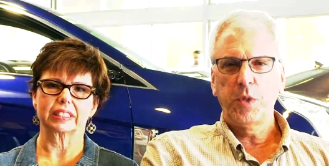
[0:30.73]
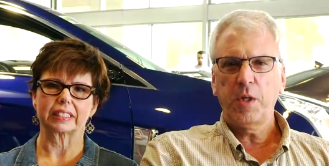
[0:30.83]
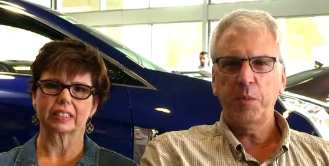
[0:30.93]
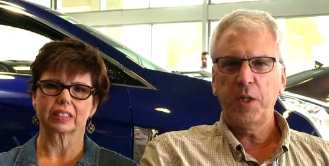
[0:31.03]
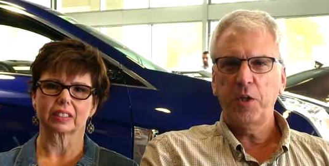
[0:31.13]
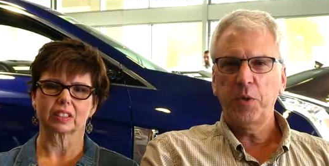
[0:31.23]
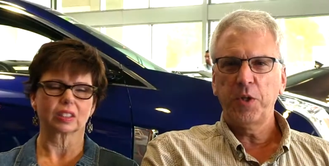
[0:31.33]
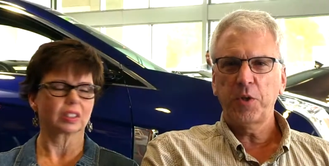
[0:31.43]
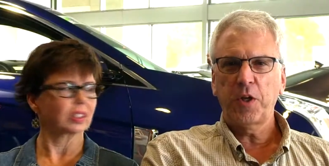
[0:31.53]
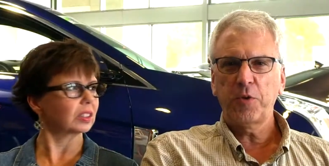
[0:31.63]
Speaker 1: Come in here
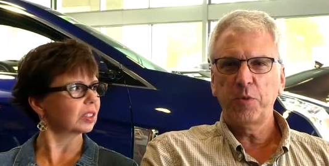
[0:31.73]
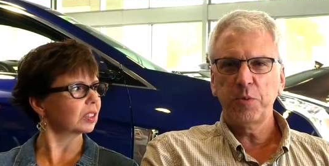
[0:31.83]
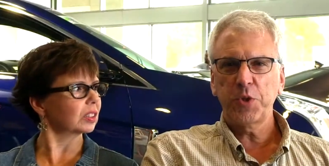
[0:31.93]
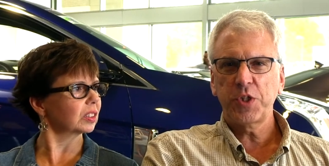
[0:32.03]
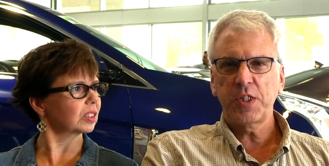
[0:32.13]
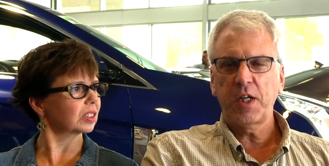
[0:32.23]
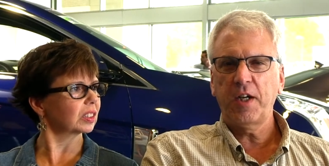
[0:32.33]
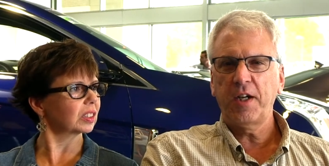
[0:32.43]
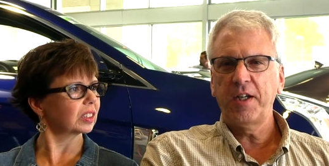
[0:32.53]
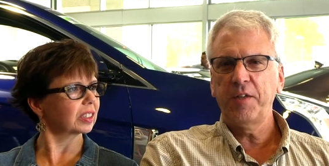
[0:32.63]
and talk to him just to say
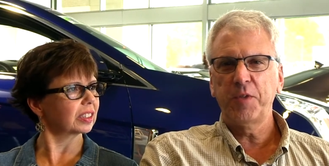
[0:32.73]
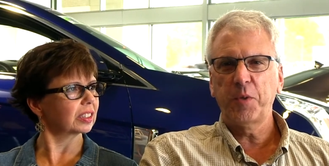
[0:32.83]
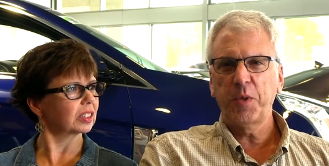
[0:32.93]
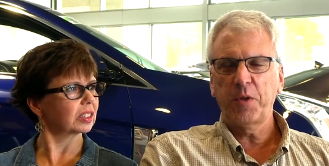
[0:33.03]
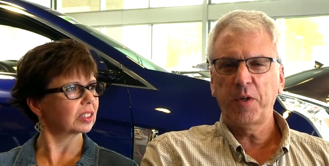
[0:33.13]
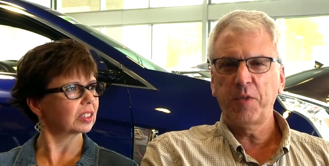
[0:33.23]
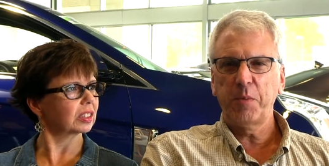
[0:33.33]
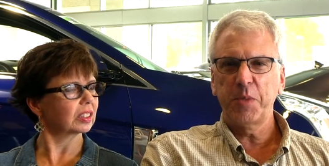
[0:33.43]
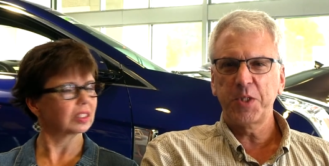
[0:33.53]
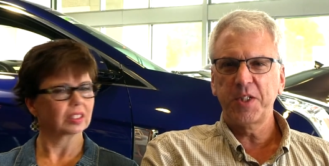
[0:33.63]
hi, even though you don't have
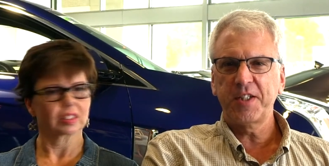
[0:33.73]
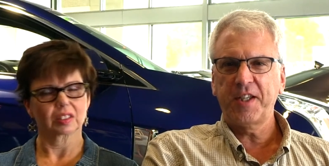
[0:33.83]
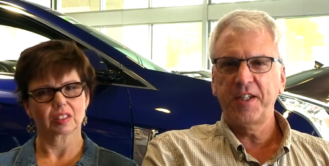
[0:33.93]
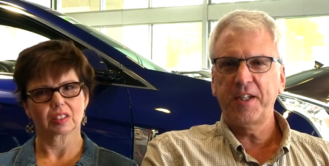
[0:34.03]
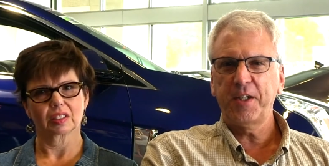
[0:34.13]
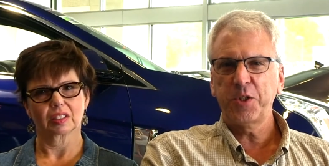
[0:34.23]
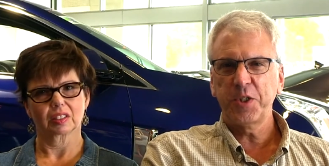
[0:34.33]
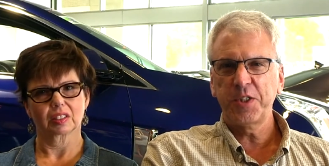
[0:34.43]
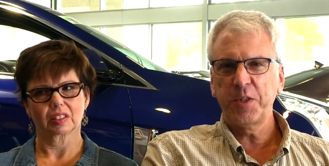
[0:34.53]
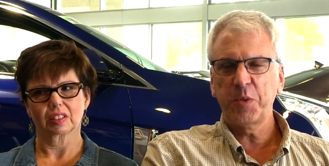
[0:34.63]
any business to conduct.
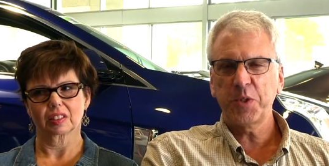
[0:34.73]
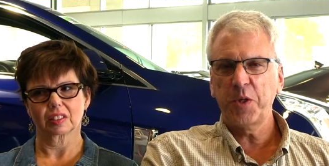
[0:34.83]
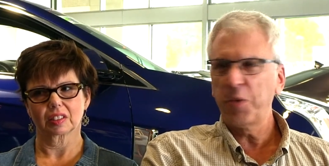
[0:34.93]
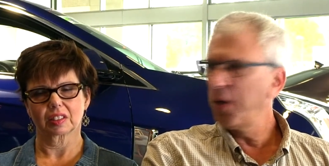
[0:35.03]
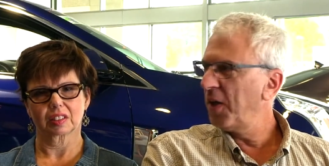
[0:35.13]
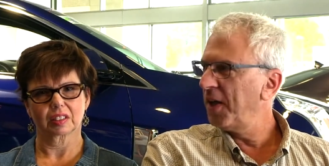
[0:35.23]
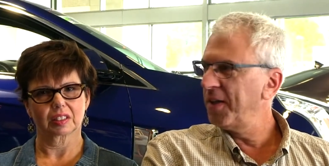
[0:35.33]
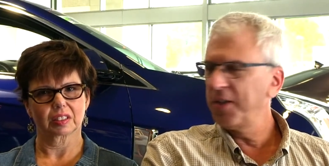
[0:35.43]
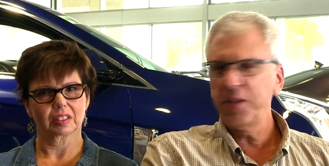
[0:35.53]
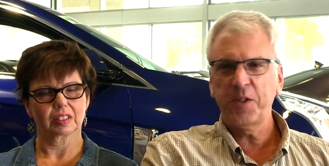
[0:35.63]
Just see what's going
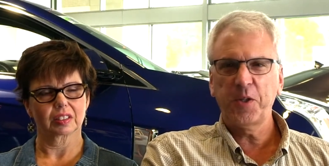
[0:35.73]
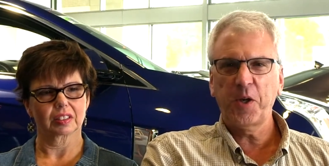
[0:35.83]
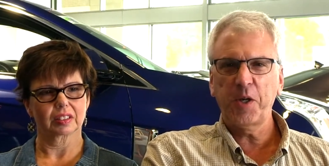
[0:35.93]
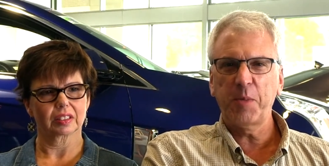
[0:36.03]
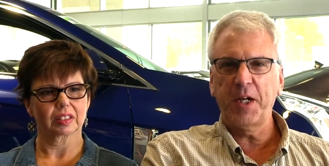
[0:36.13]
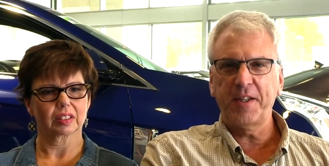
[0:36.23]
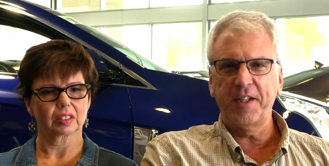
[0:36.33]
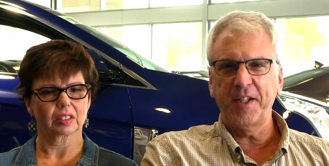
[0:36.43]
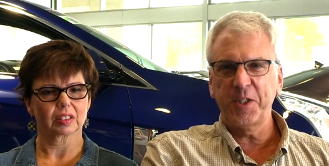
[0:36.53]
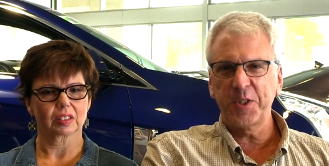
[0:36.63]
on, talk about
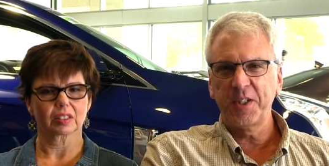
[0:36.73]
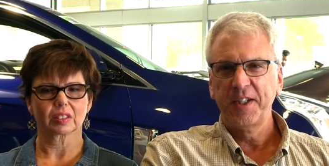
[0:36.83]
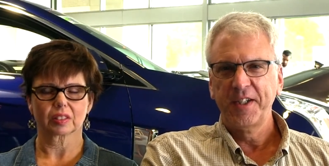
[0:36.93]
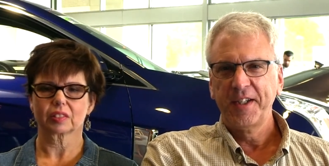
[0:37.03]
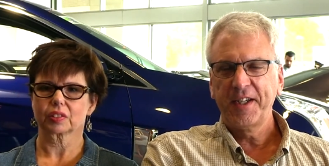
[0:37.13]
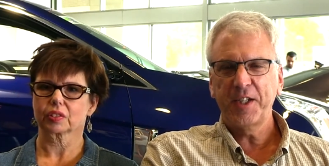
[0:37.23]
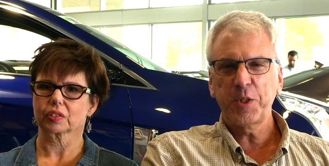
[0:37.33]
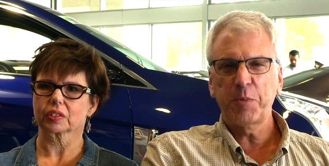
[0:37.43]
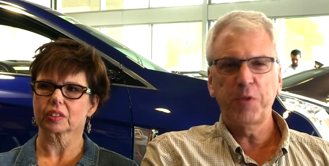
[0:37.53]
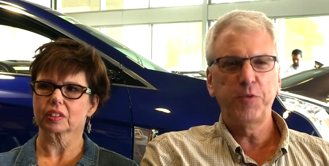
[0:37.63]
things,
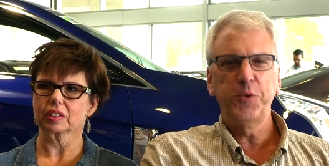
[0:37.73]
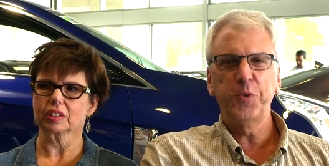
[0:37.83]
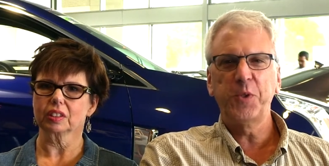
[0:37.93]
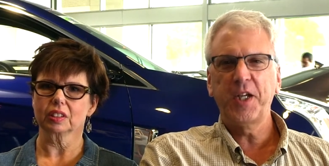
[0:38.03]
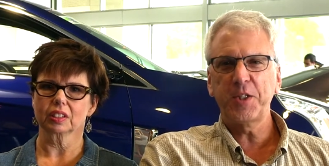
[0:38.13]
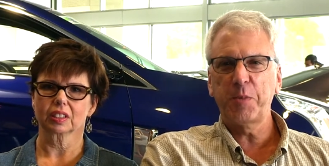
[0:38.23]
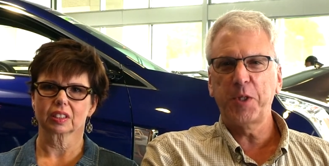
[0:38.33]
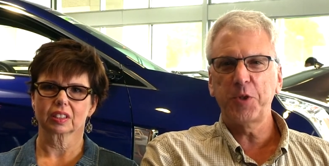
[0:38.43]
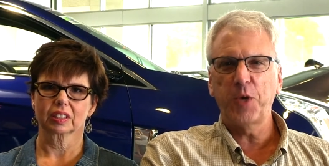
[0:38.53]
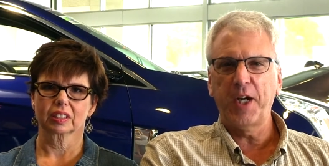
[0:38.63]
catch up on food, catch
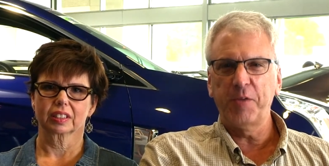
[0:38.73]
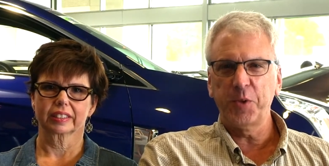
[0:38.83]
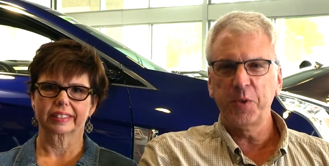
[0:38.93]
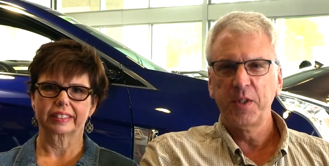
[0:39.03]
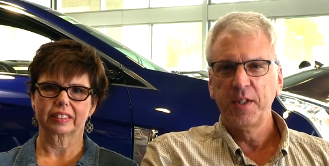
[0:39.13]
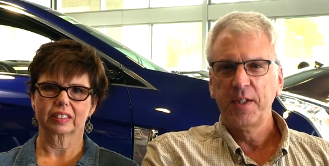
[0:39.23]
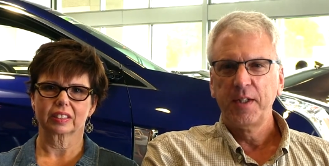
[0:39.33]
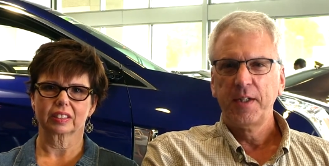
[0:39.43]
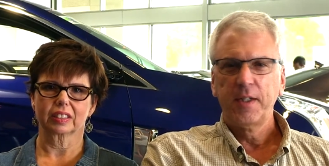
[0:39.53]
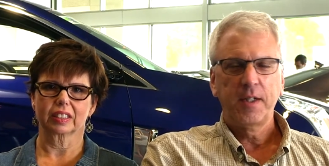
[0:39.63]
up on travel.
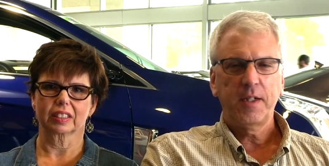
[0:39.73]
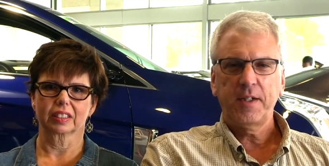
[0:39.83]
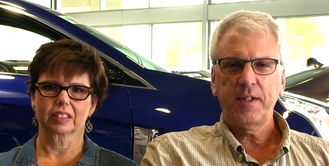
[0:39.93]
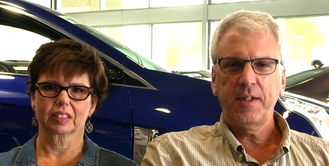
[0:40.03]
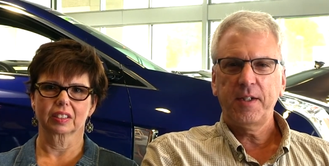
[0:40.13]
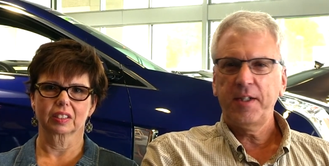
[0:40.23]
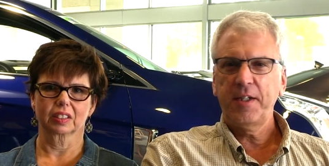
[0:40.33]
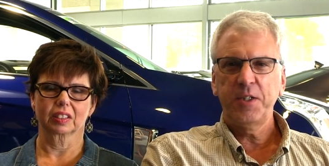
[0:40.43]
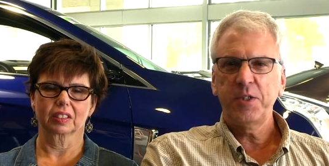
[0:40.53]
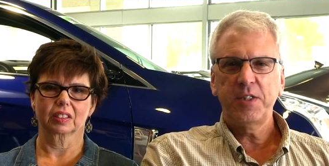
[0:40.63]

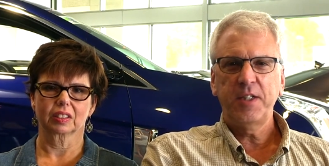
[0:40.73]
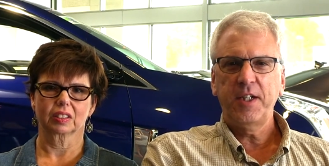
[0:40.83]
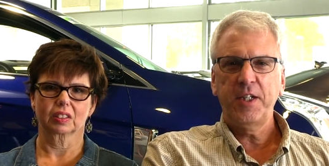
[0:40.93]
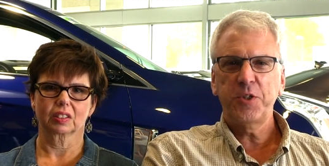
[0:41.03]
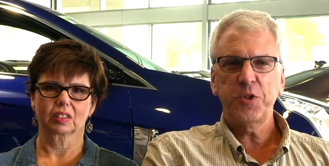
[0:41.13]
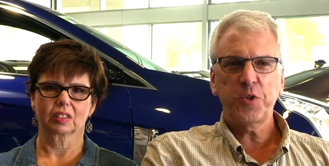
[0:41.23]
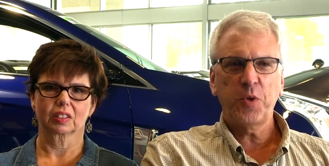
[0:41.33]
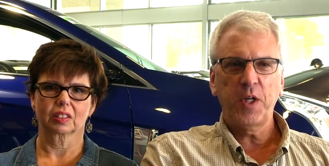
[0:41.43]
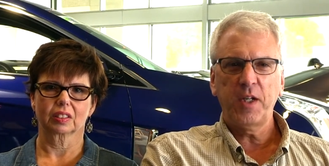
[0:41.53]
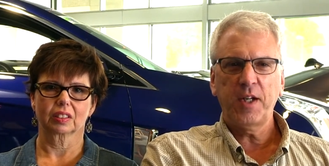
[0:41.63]
He's, he's
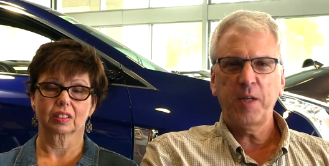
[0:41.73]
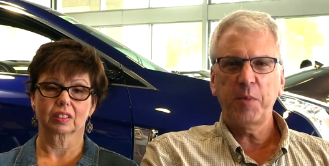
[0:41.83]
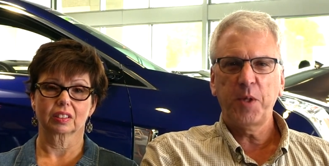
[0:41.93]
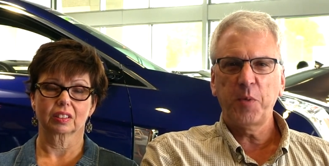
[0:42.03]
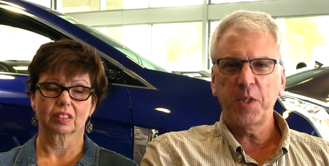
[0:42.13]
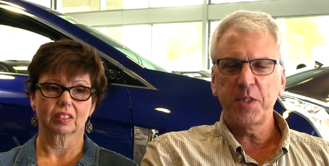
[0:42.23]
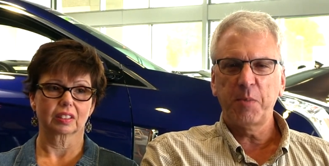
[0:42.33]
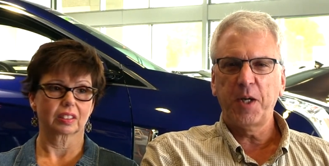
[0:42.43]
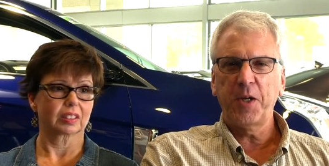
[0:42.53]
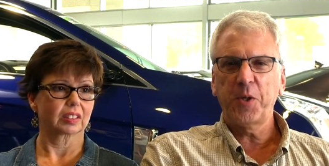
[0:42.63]
just great. Anybody wants
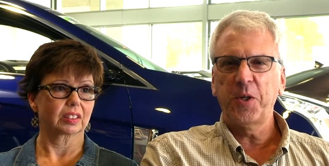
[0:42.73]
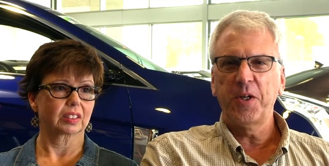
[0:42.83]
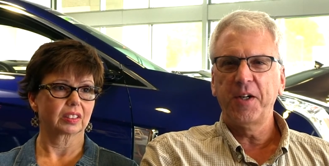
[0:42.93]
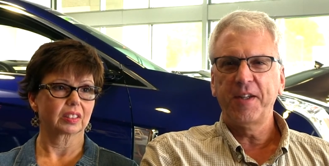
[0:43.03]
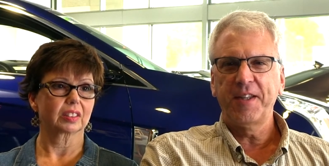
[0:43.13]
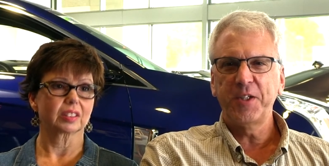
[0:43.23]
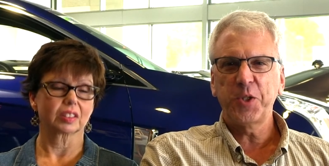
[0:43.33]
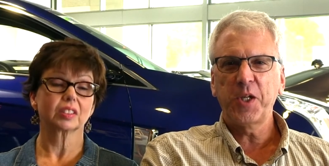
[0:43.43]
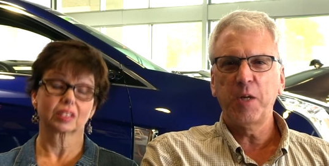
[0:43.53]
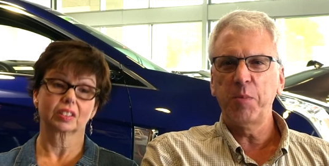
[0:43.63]
to buy a car, they
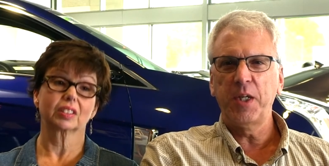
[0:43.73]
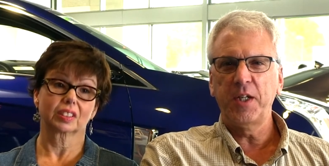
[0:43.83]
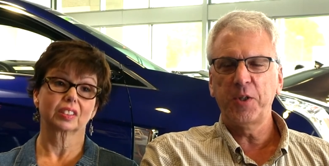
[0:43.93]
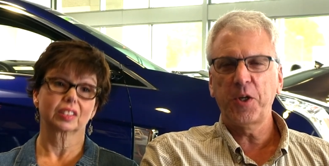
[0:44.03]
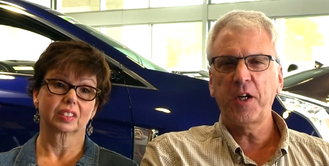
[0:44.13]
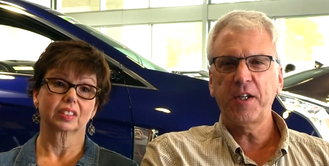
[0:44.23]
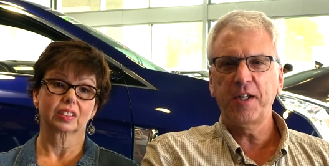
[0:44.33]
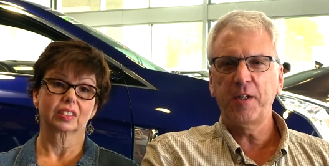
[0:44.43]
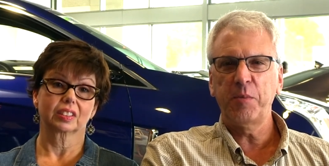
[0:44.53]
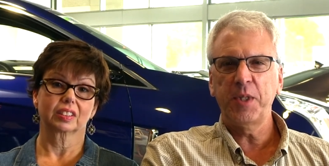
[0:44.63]
should come in and talk
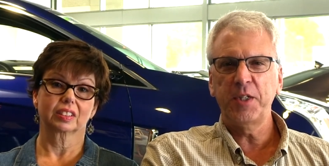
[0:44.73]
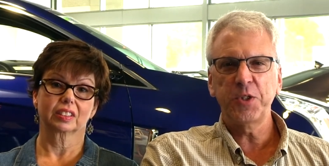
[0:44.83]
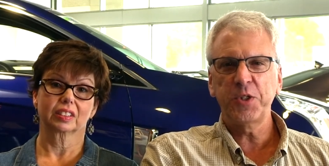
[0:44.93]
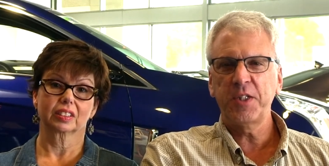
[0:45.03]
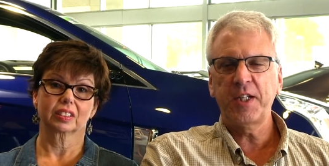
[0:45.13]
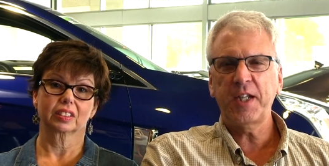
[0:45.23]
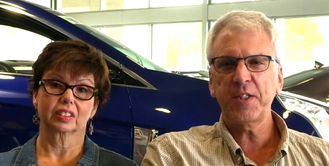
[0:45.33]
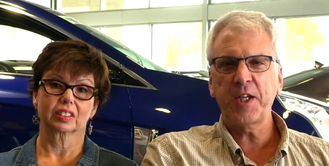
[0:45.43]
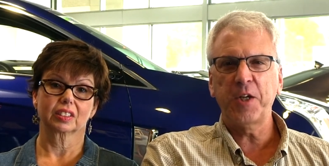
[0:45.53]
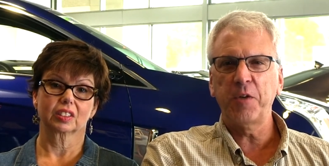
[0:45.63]
to him. He just
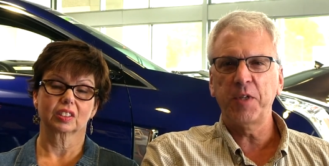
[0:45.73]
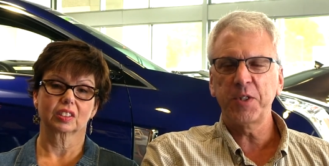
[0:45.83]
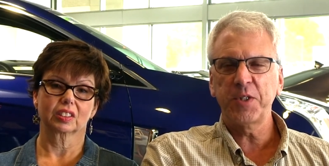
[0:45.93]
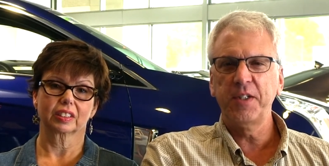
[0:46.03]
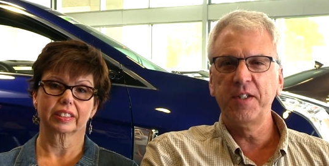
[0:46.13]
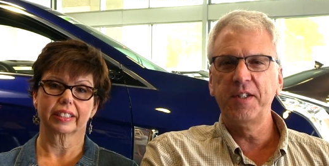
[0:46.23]
takes care of us.